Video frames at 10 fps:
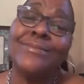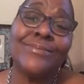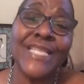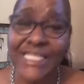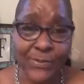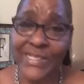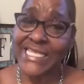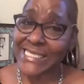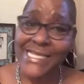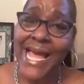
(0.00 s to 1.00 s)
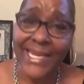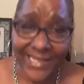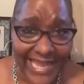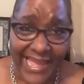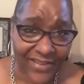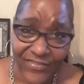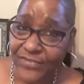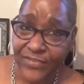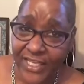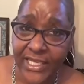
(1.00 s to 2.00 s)
This one is not a
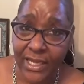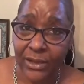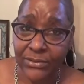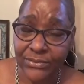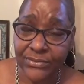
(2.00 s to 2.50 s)
laughing video.